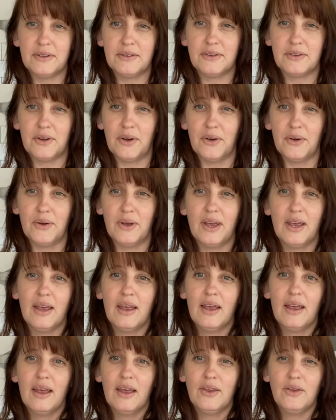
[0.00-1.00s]
So
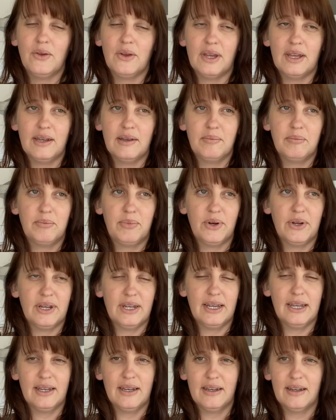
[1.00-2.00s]
you can put
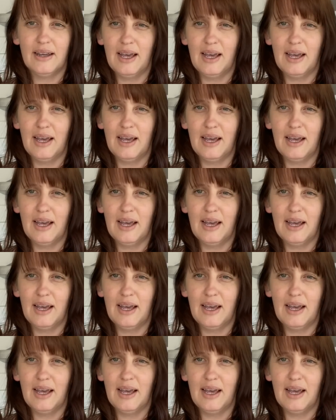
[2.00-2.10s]
in,